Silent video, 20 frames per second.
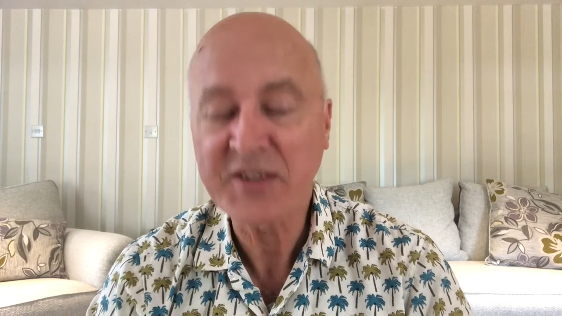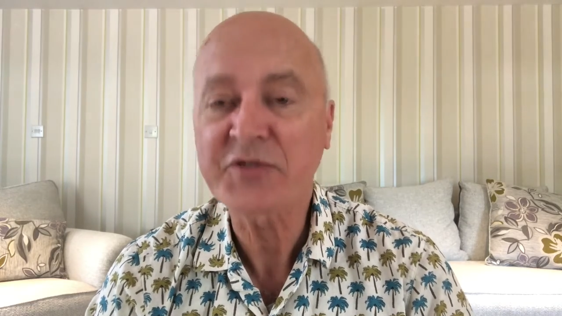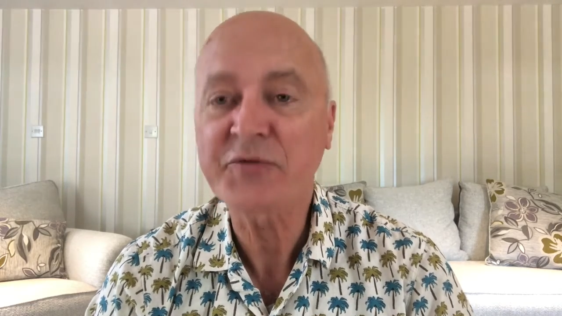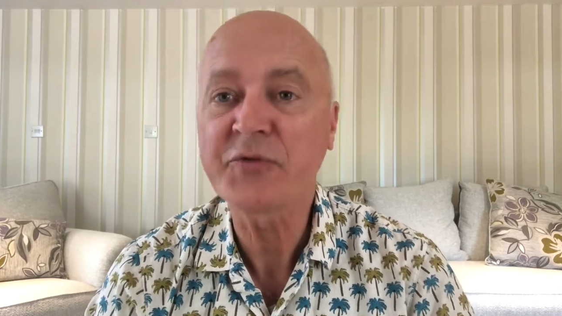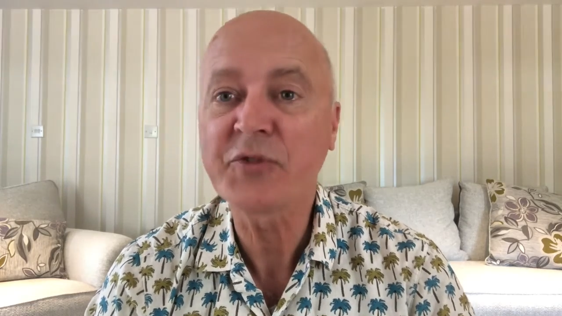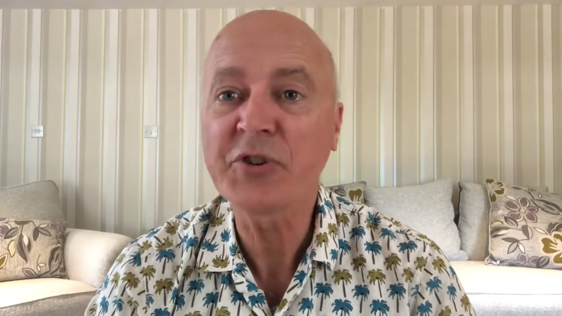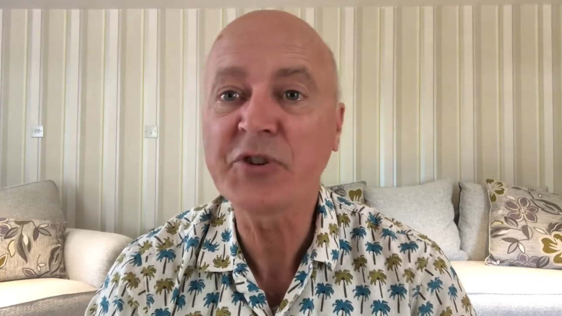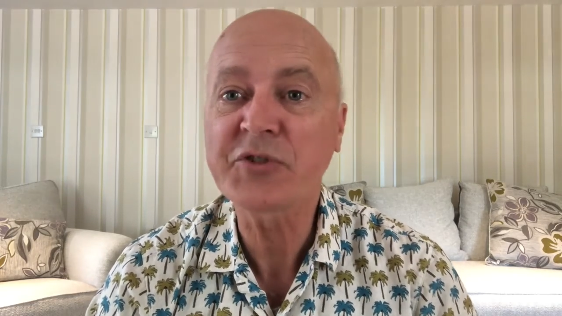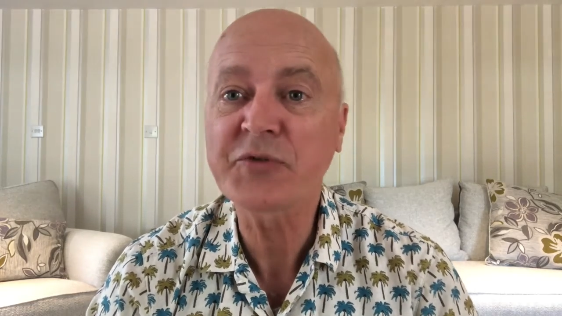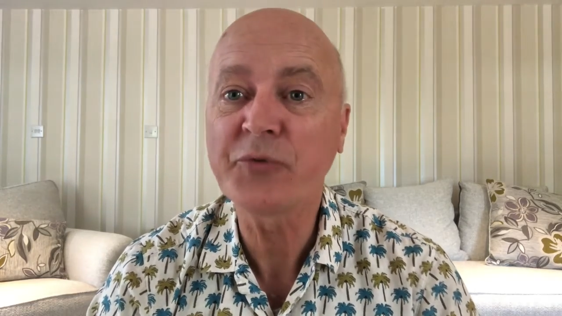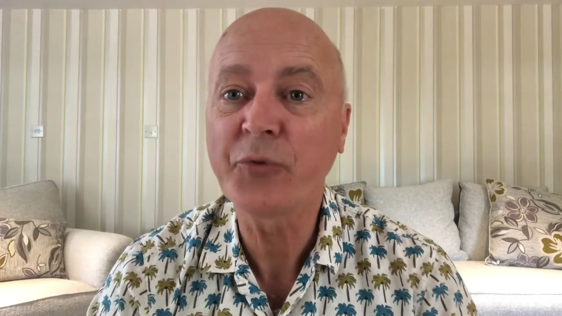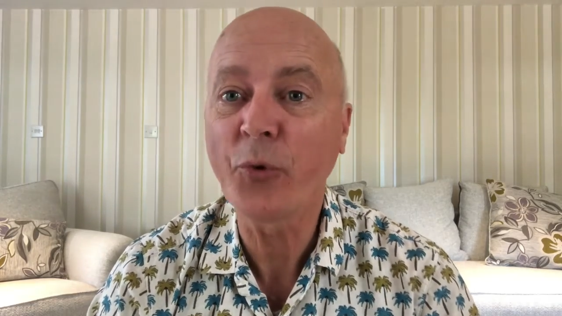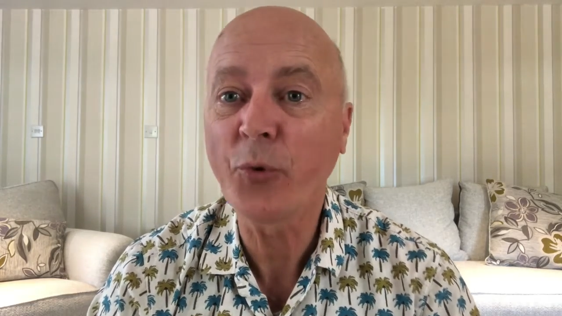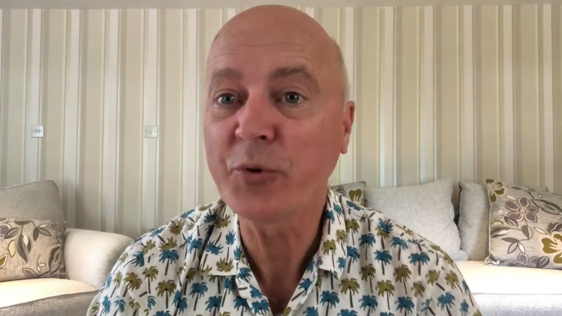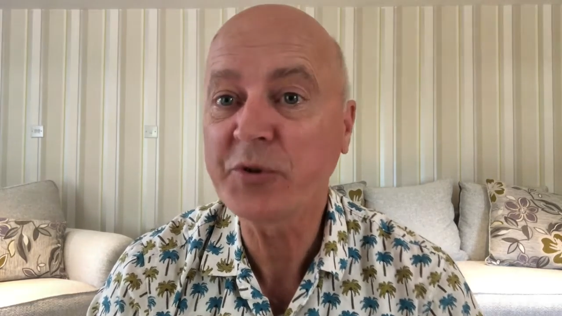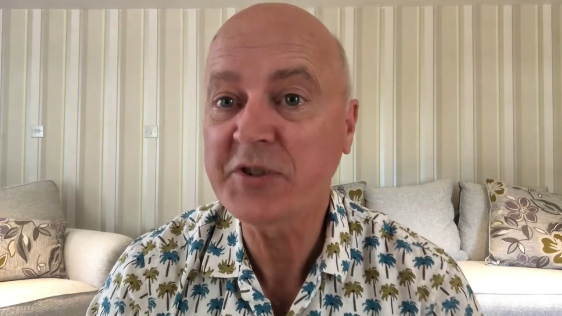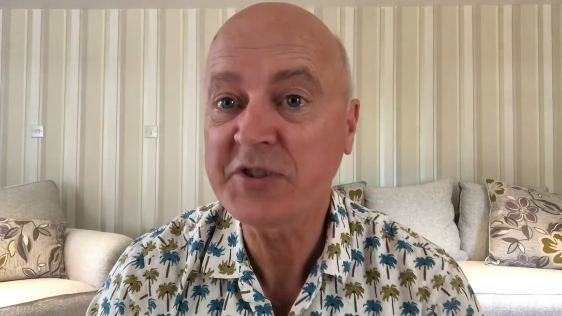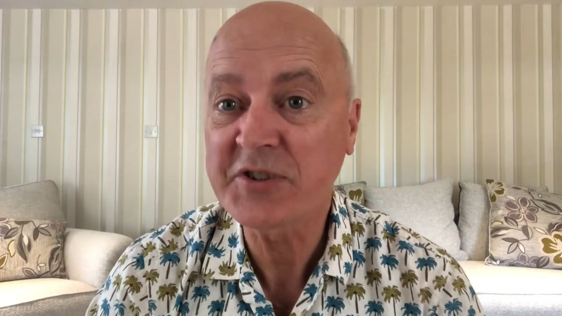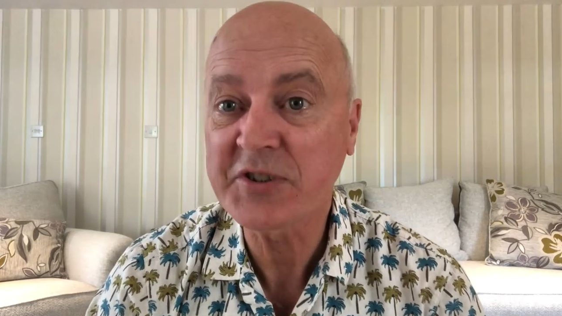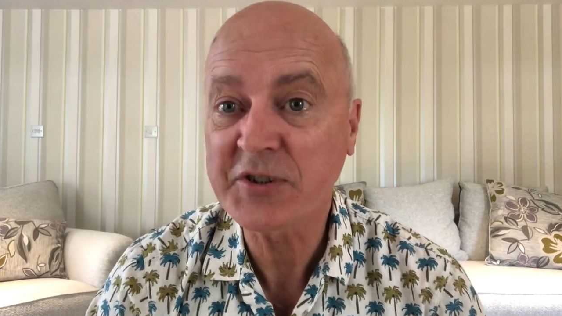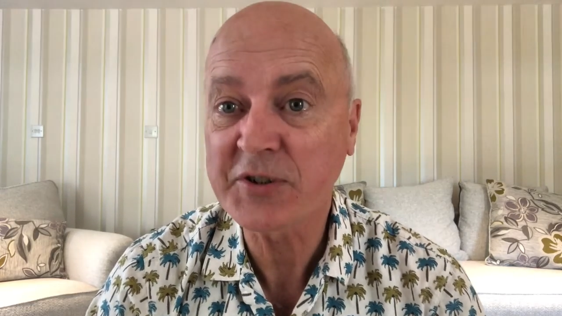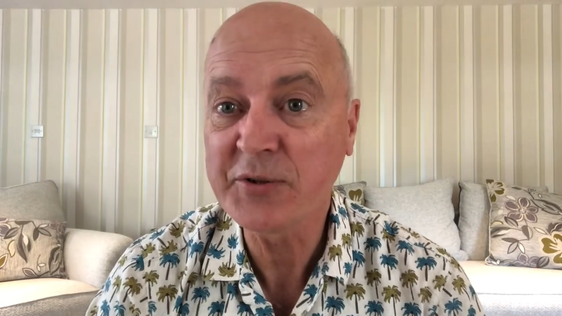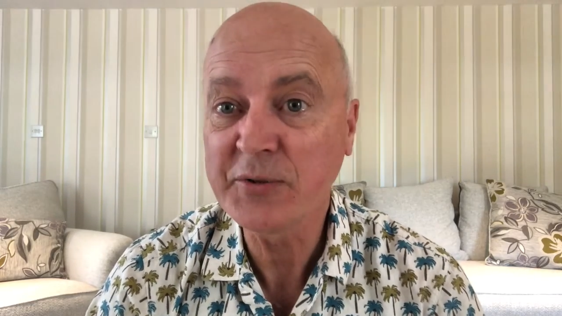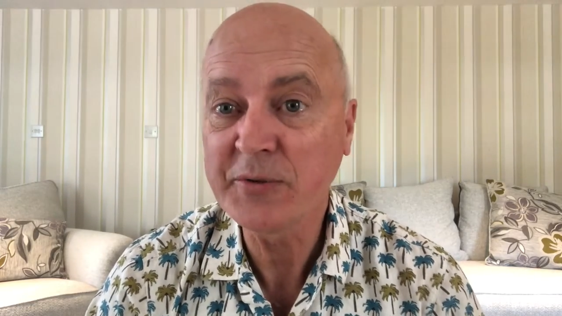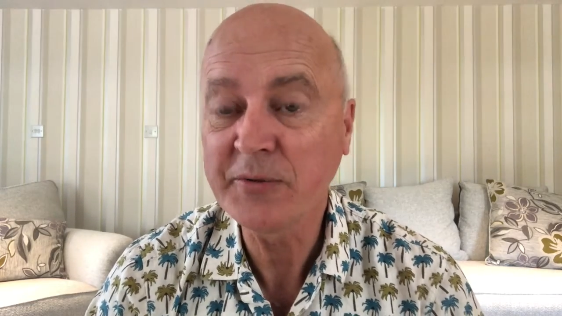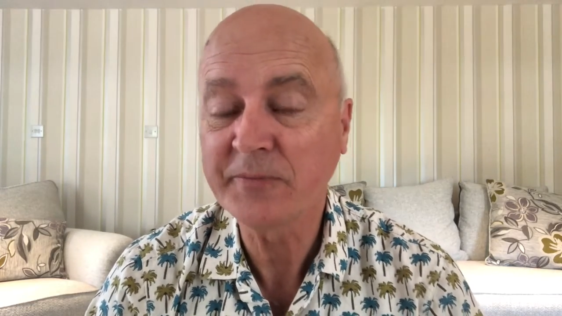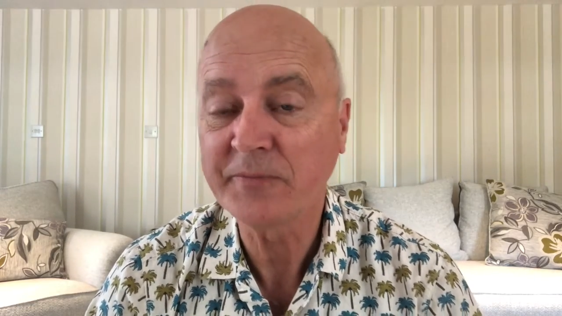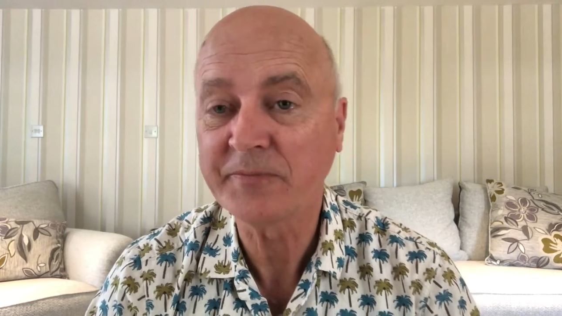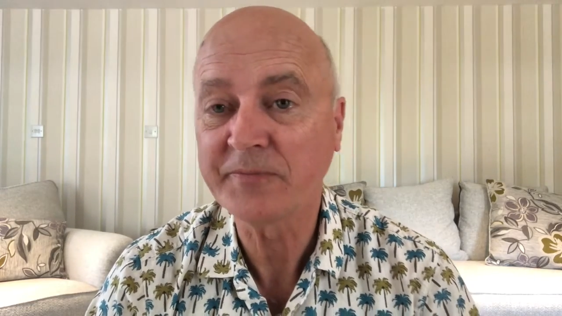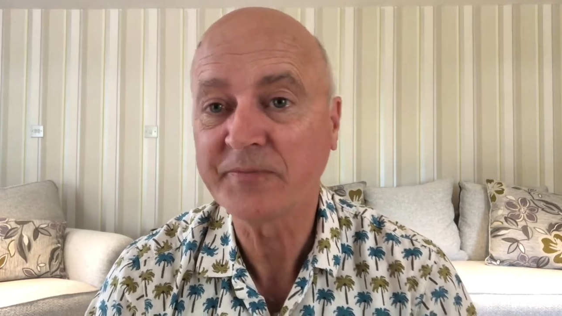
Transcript: it's verse 42.